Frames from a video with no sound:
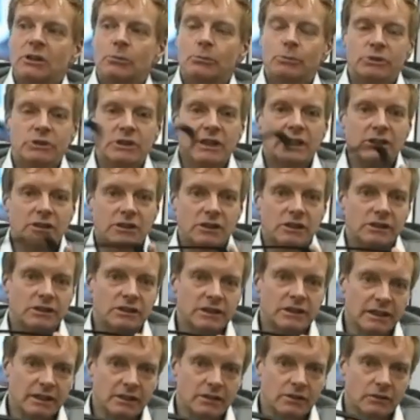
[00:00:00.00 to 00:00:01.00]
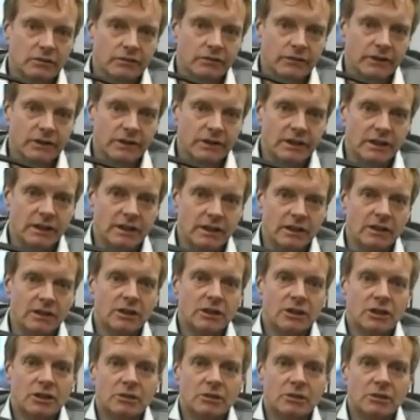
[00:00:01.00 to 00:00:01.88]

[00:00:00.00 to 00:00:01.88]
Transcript: potentially take it off the car,